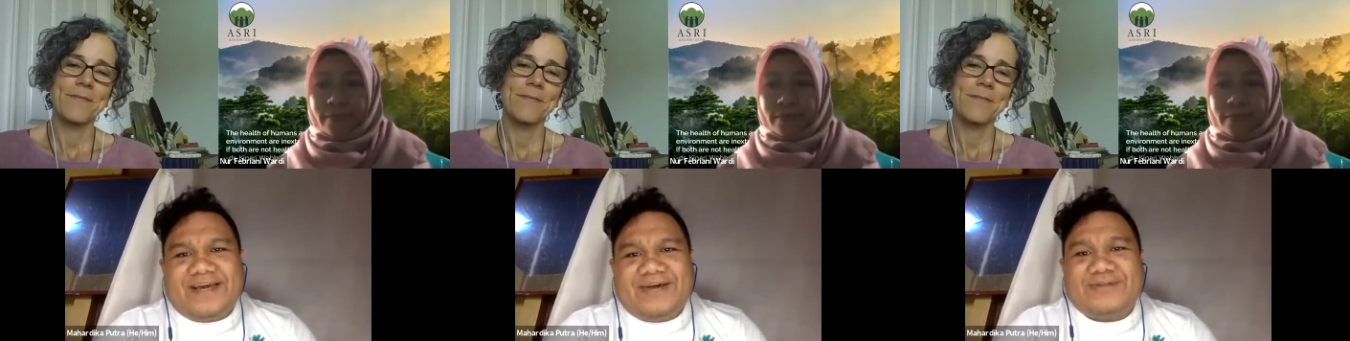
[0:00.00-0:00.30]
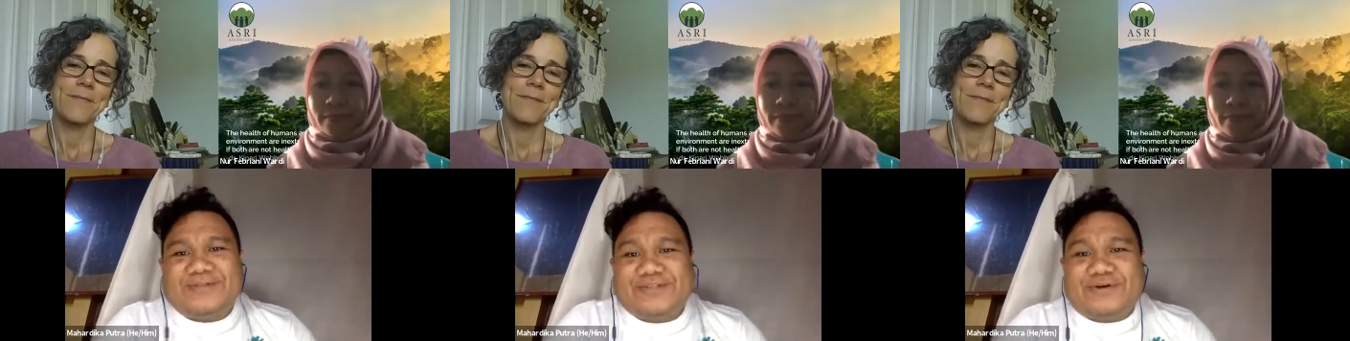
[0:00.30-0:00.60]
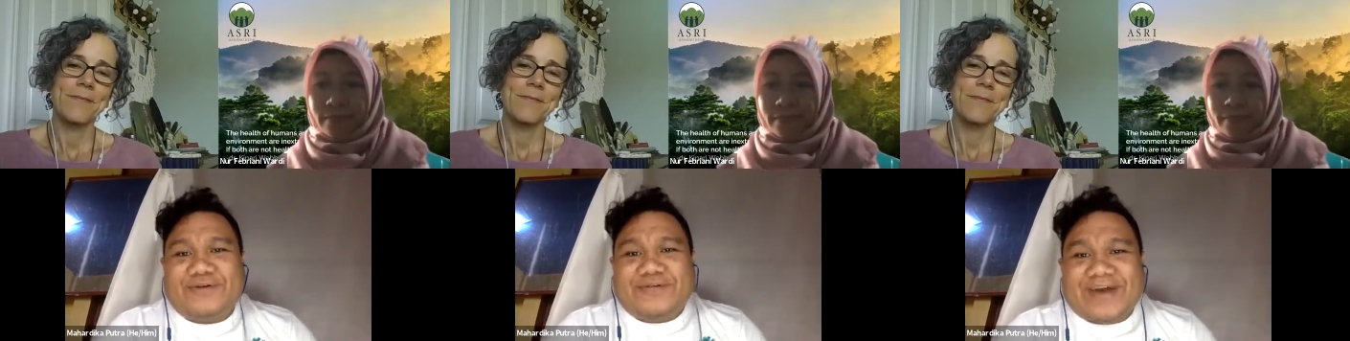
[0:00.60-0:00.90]
Speaker 1: I also
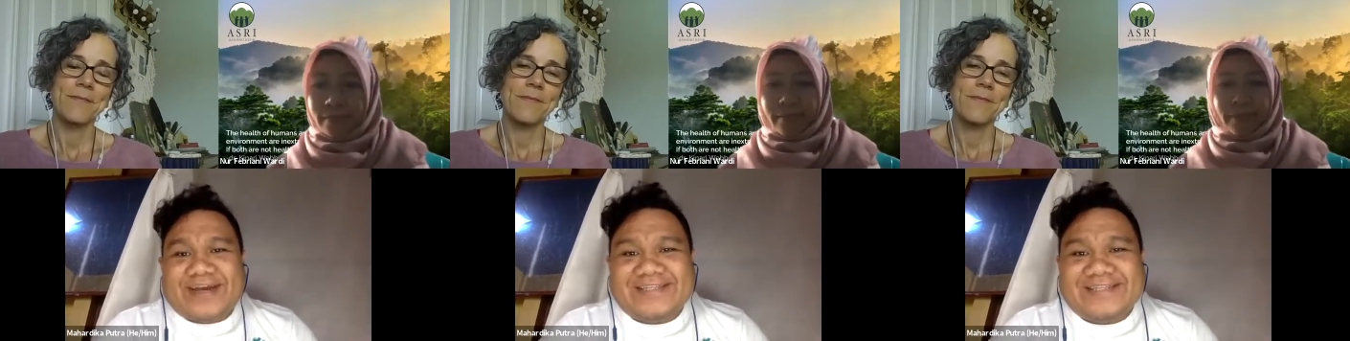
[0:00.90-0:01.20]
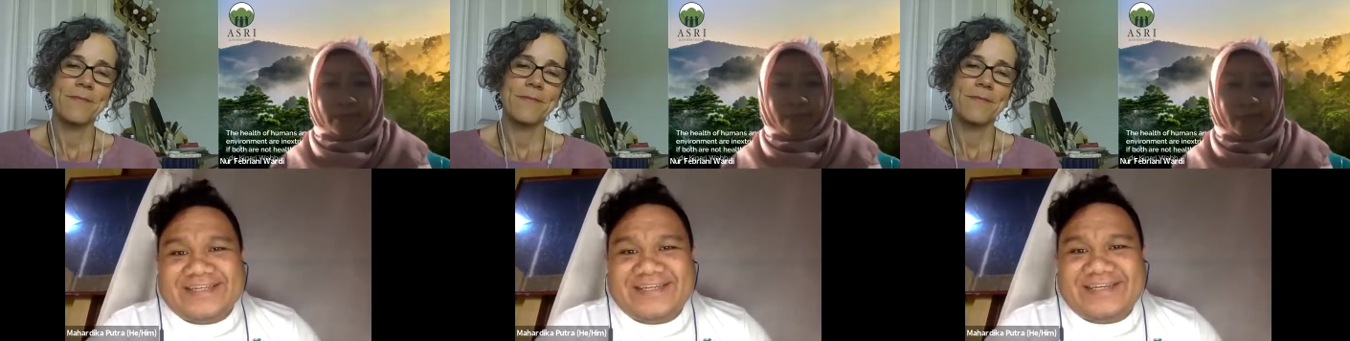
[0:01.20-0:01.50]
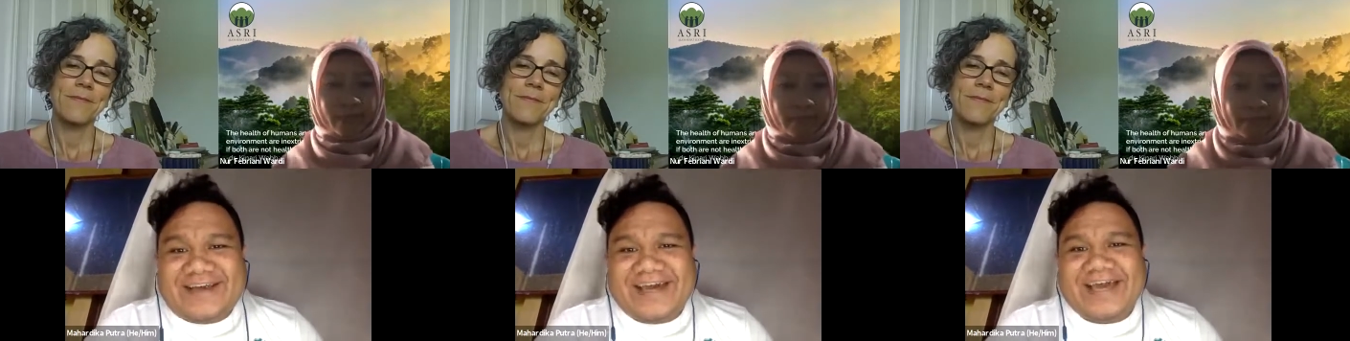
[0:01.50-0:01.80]
saw the vacancy.
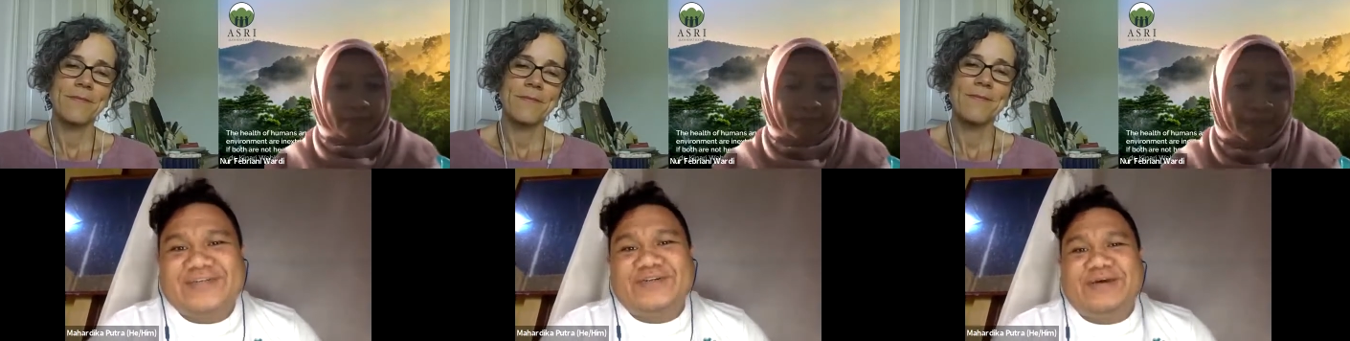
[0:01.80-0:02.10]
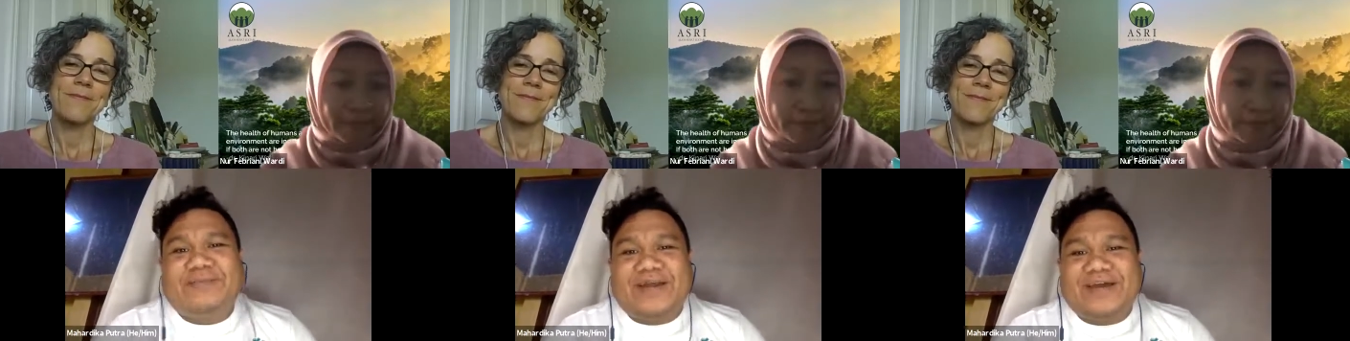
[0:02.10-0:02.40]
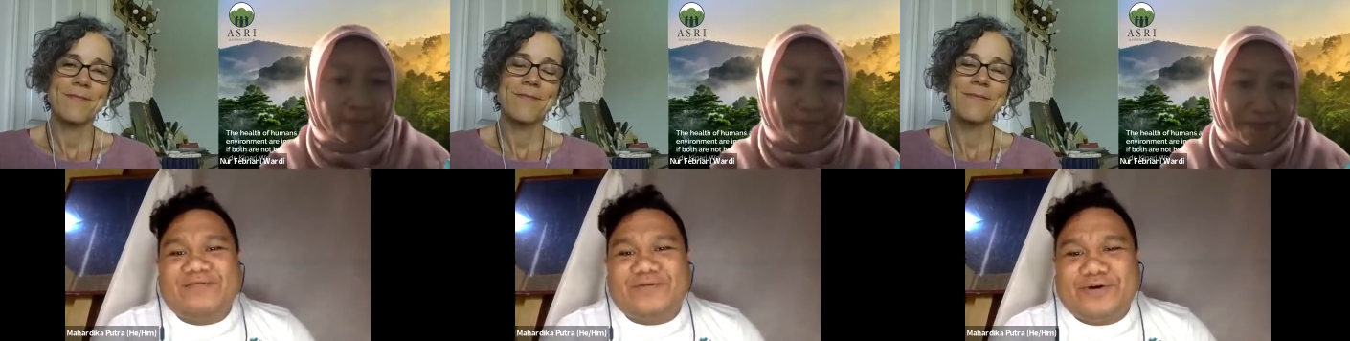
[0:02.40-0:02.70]
I actually applied
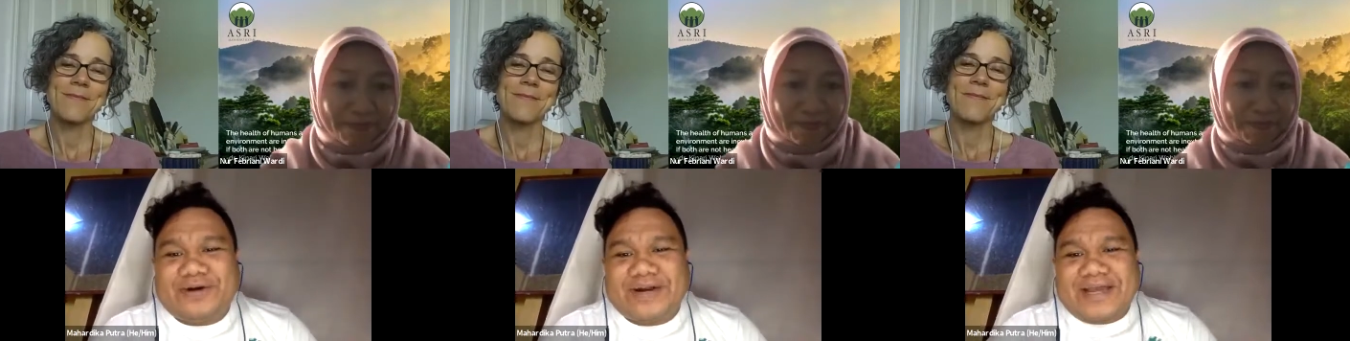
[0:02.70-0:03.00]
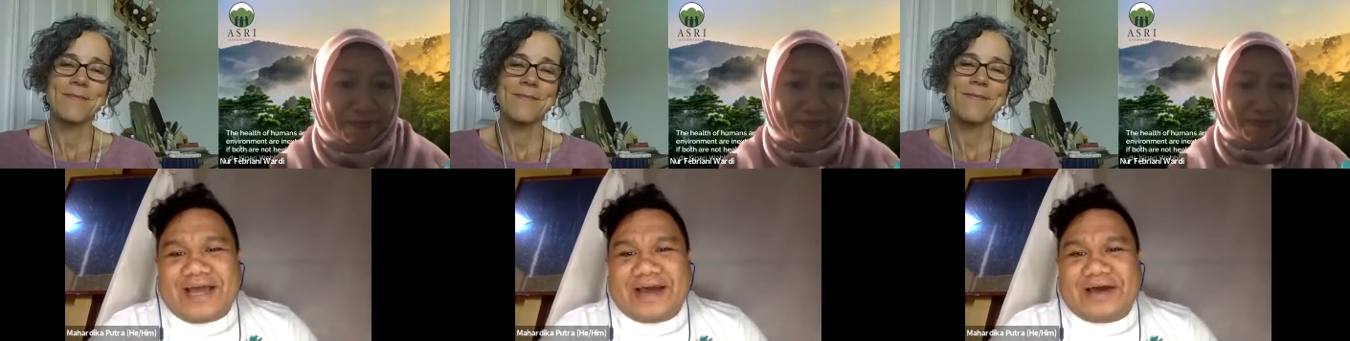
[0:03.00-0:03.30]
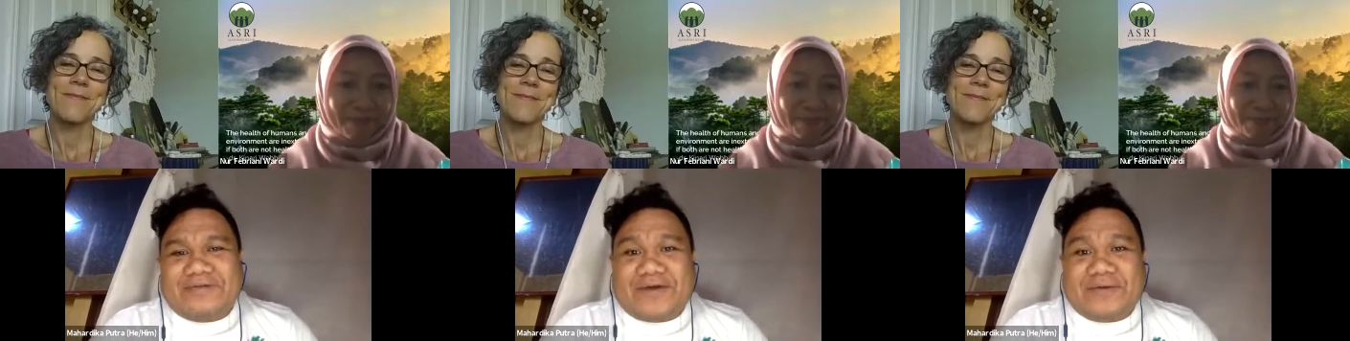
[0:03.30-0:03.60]
for
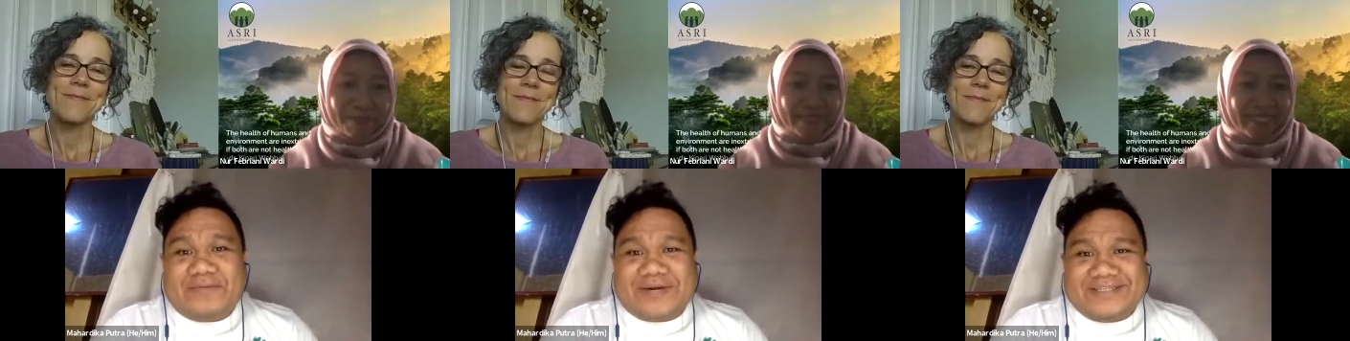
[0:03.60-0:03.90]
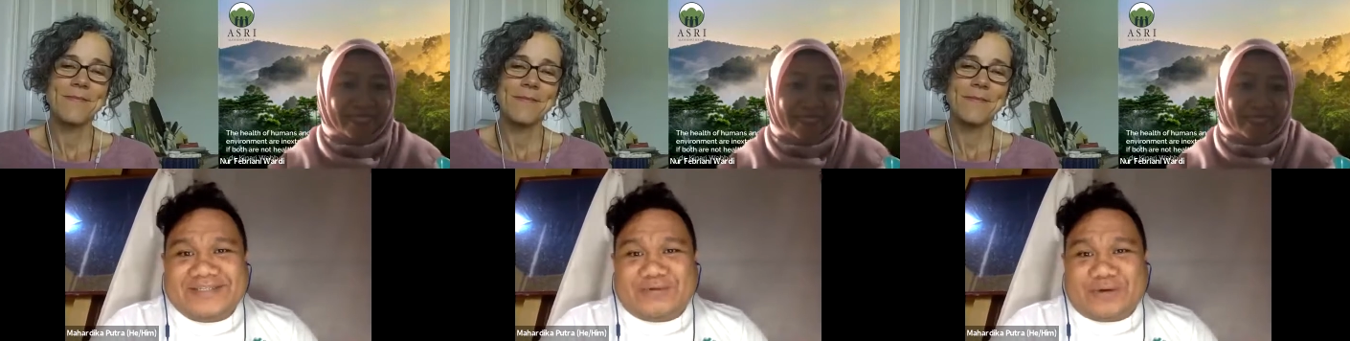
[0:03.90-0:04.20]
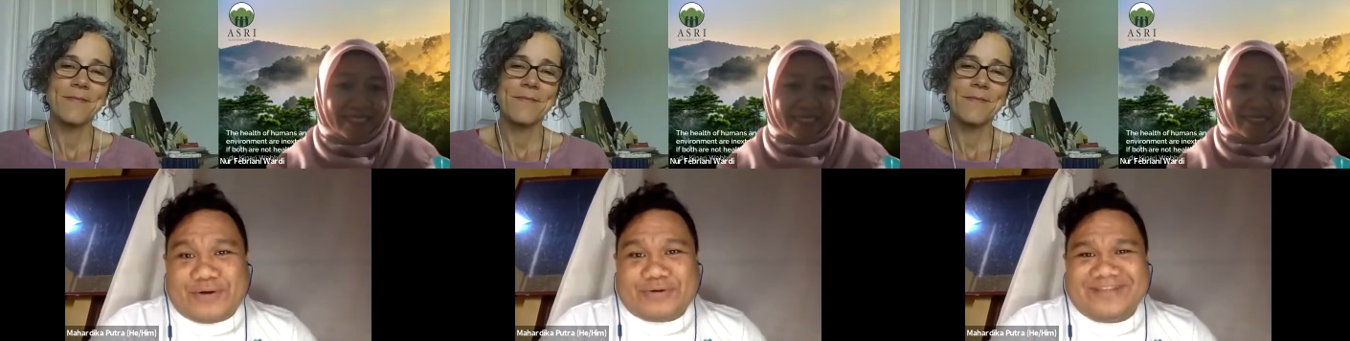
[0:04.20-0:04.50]
uh, Febri's
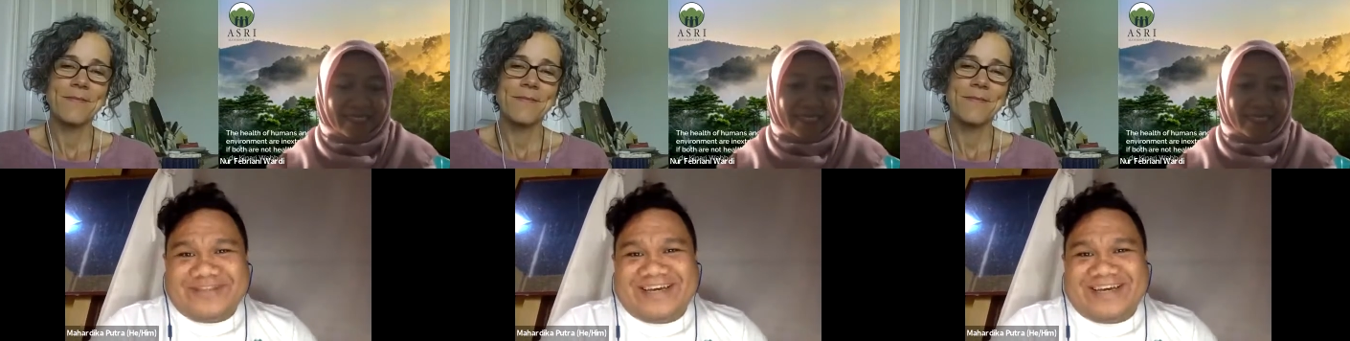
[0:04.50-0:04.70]
role